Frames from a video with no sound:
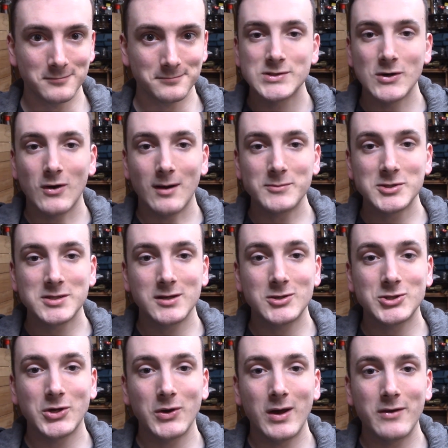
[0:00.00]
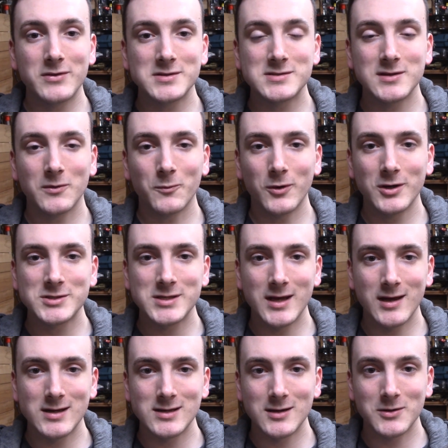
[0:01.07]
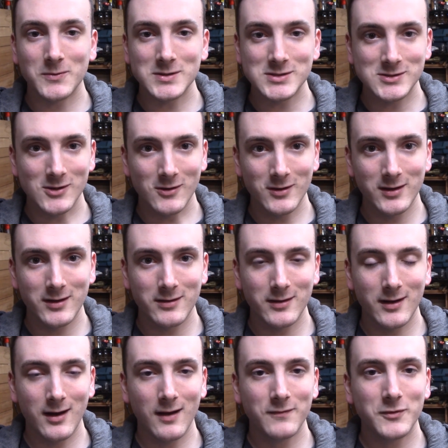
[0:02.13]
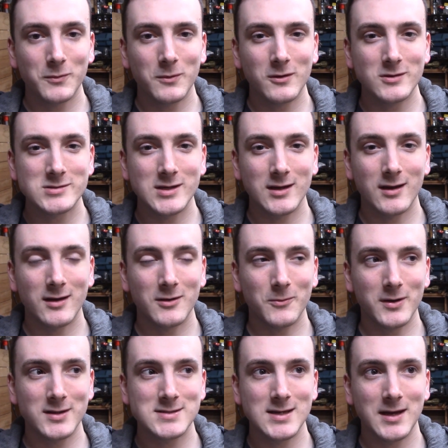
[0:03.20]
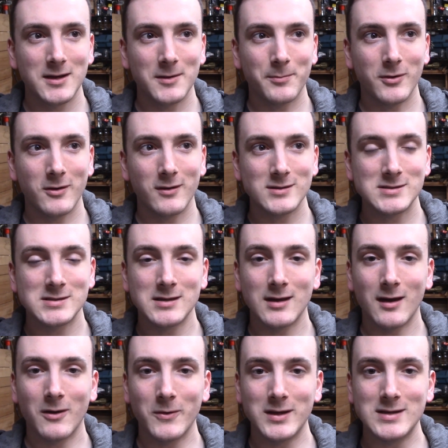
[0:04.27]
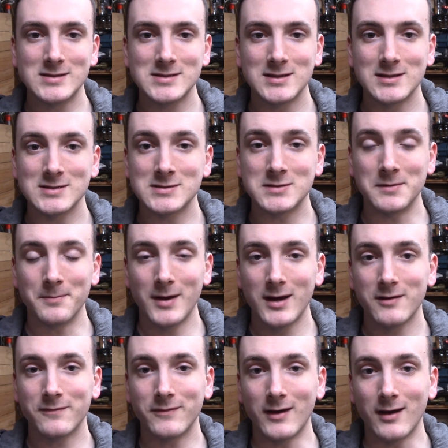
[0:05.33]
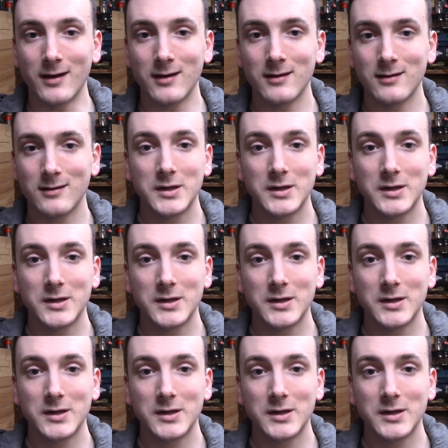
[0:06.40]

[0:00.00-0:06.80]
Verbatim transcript: So I'm just going to show you how this thing works and how to install it, and then afterwards I kind of want to take it apart and see how easy it is to modify,